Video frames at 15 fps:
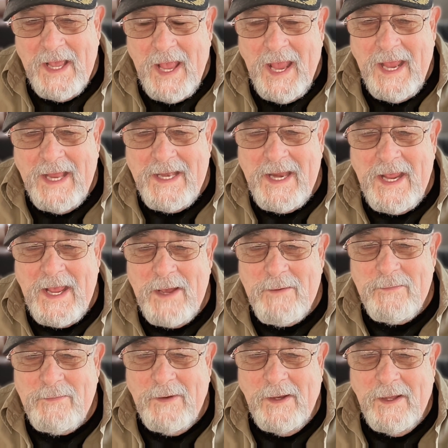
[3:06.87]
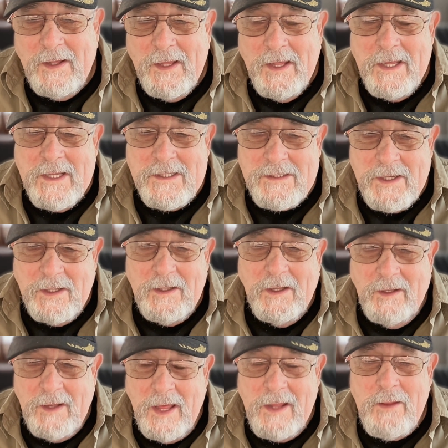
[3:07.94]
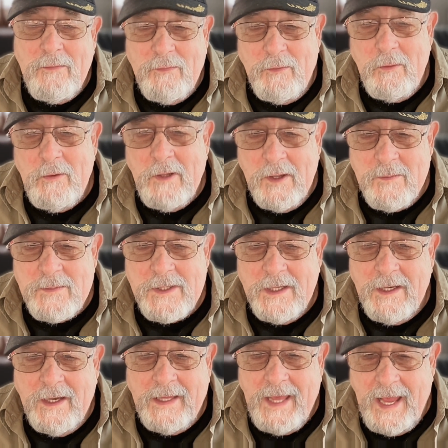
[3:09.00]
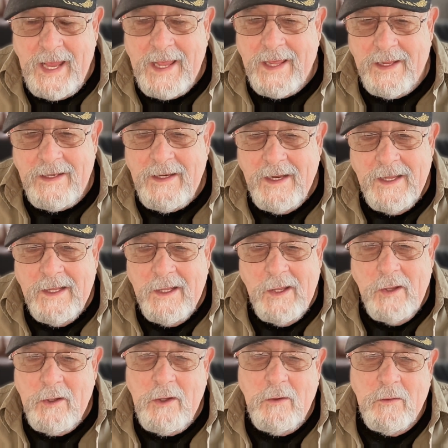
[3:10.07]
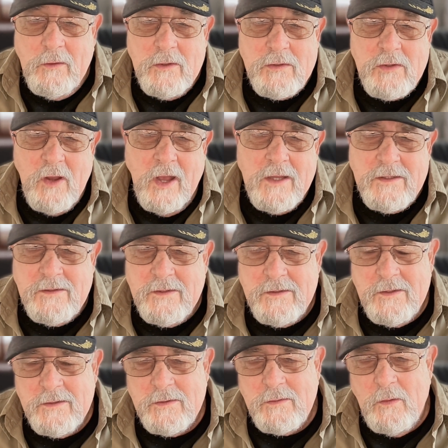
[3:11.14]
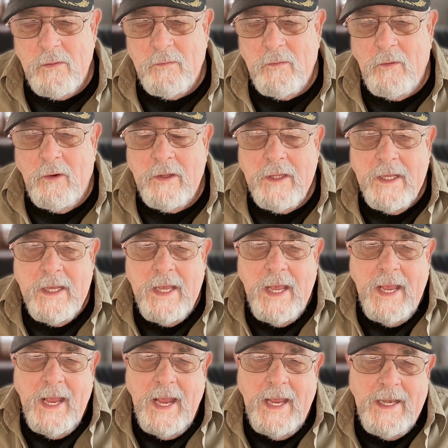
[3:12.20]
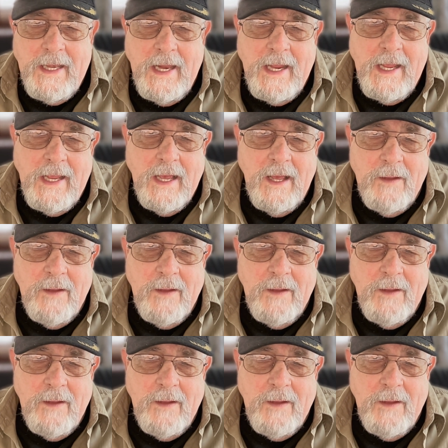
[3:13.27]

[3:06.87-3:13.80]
And they have so a lot of food comes in a can, the sauces and so forth, and they